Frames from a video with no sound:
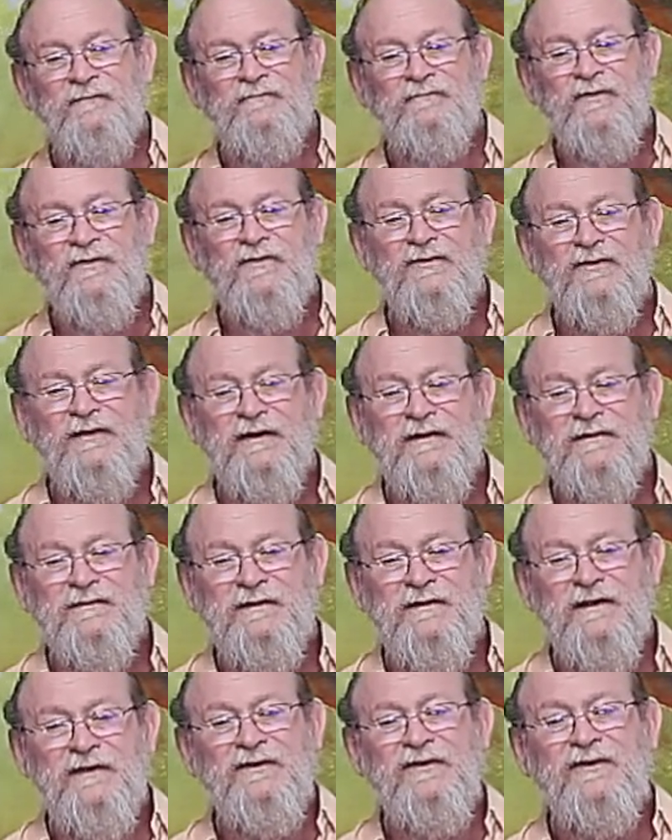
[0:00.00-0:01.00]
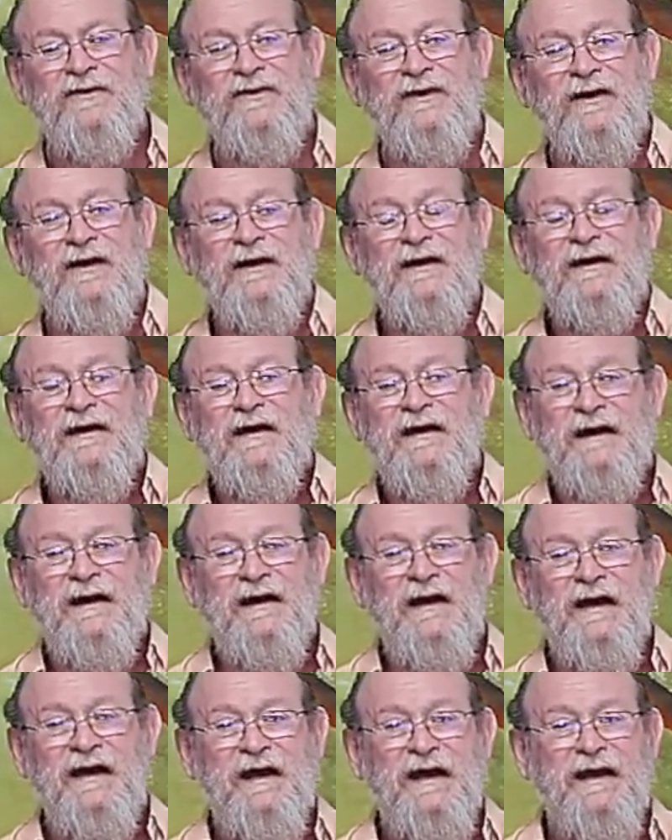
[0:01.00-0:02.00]
continue,
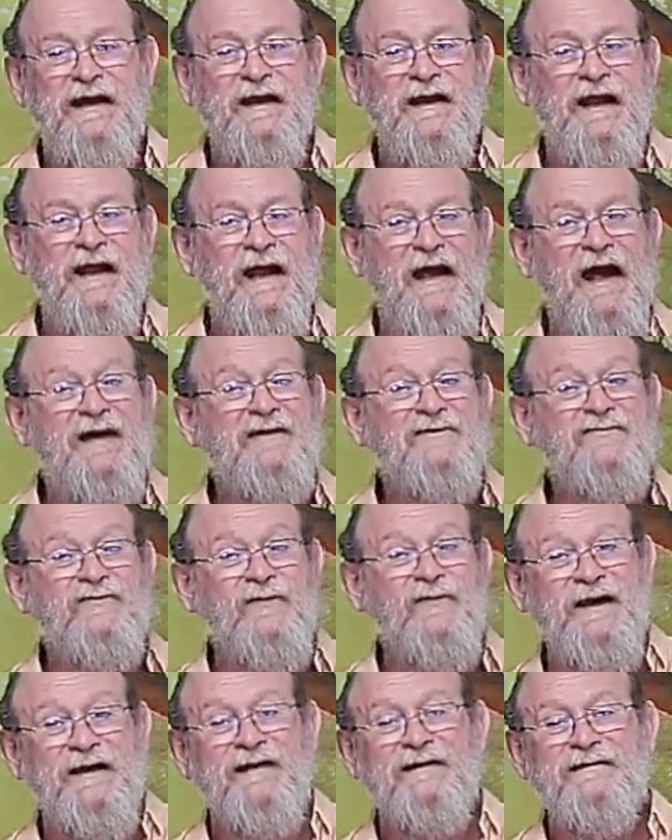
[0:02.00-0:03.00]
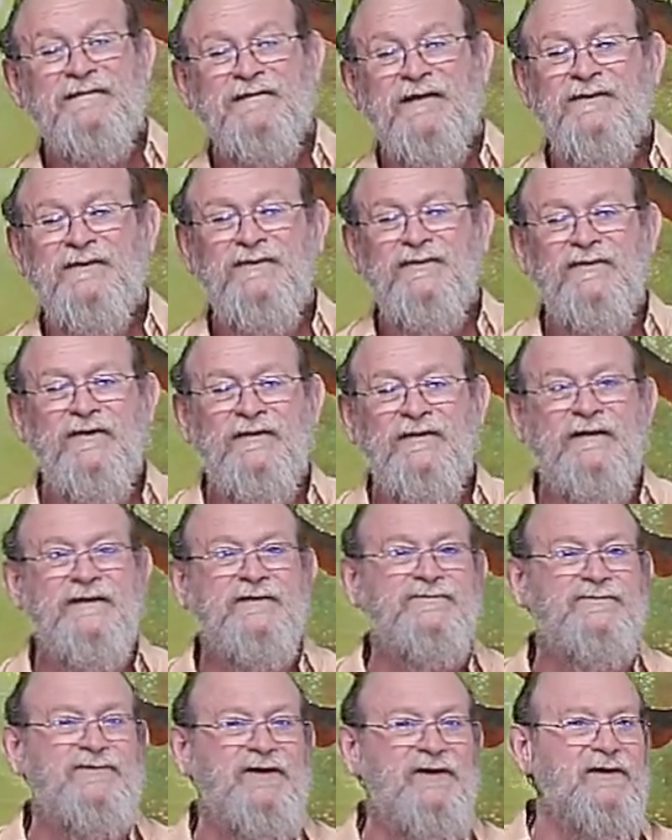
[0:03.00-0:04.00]
and as we continue on this
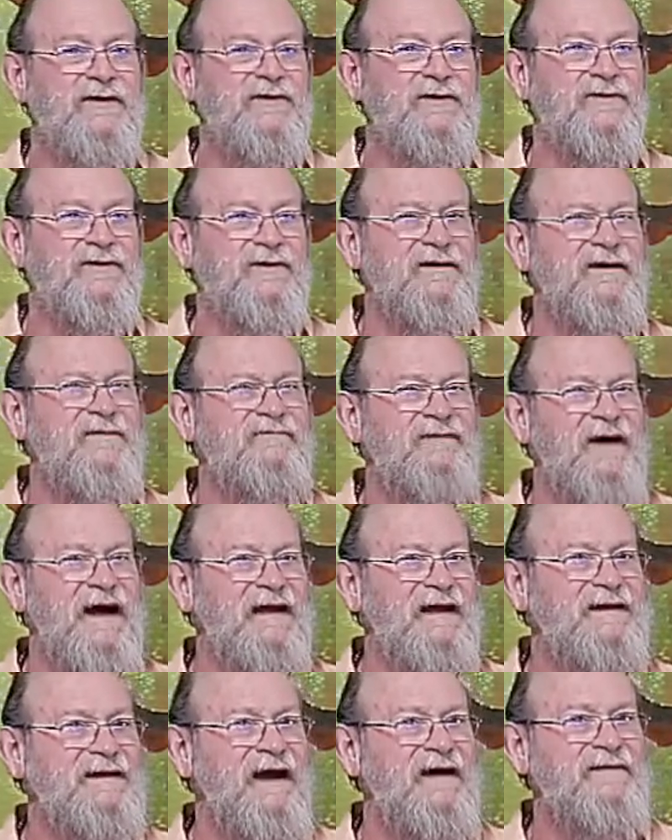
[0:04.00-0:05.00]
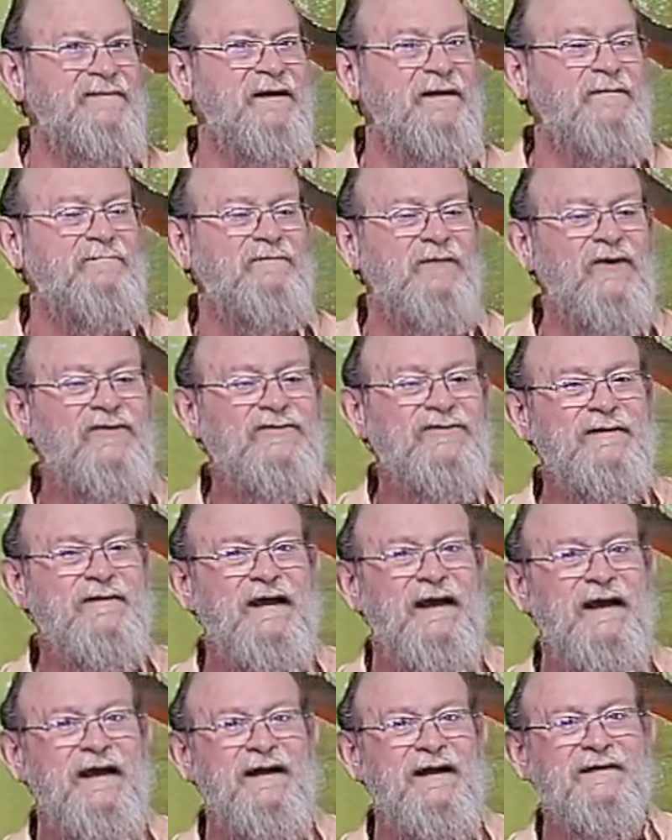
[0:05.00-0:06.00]
journey, you're going to find out that most
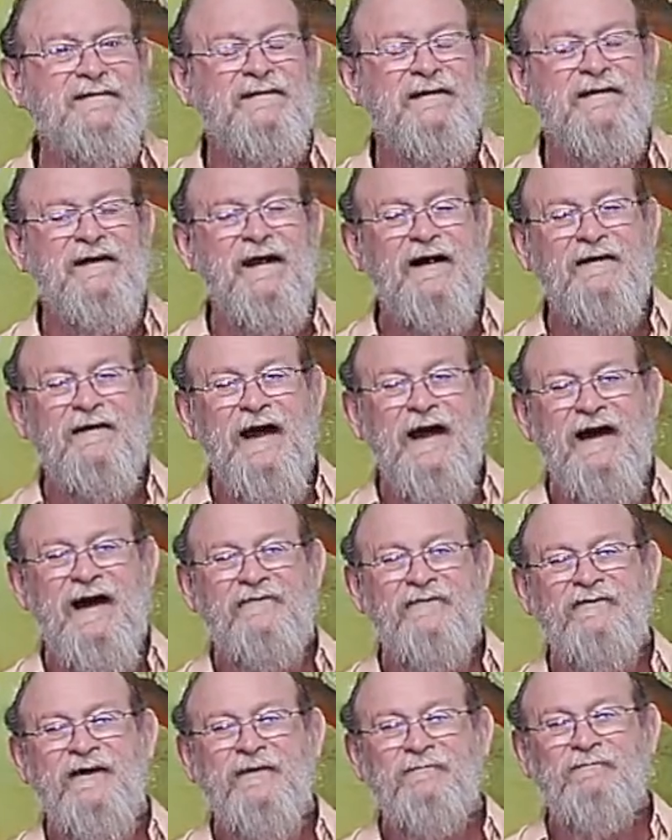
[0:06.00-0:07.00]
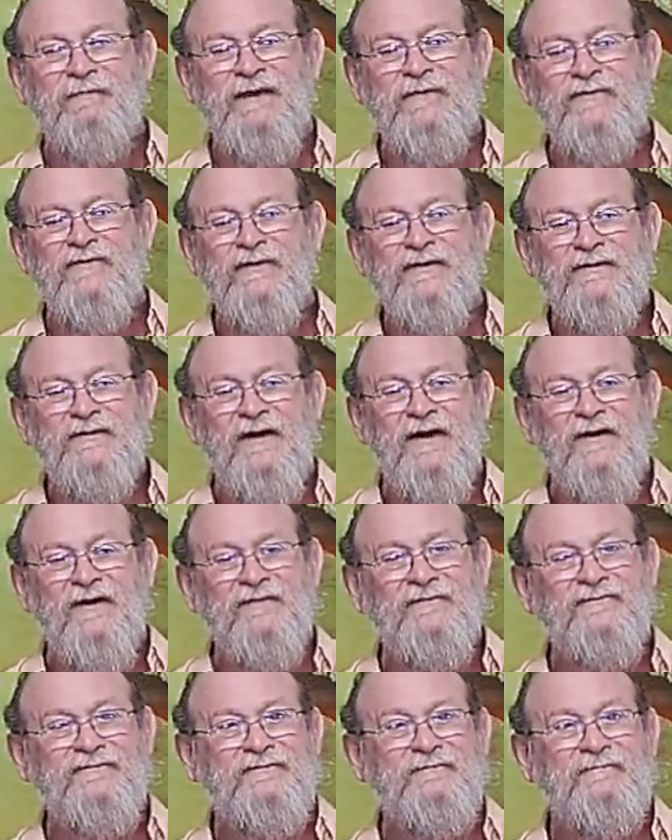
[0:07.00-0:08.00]
things in our life can be
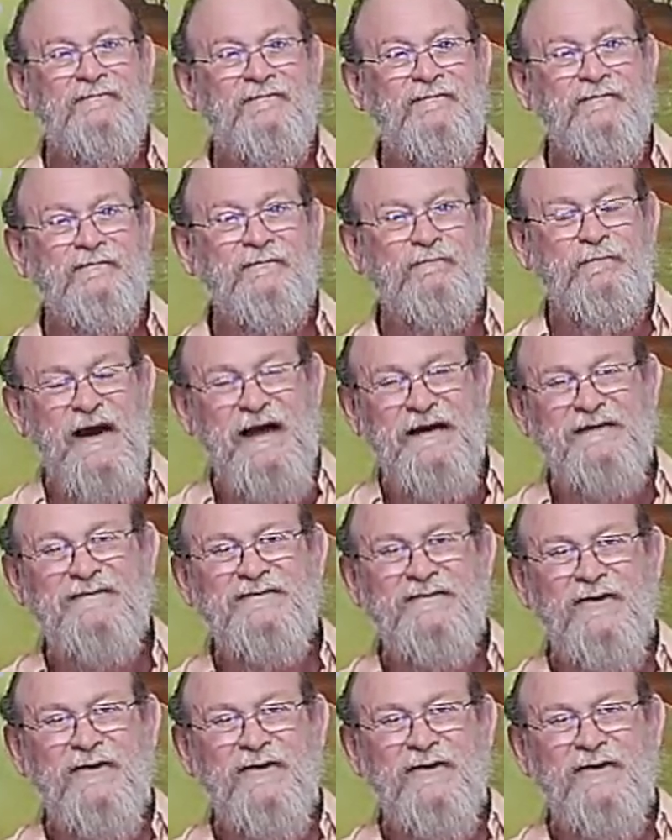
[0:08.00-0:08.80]
resolved based on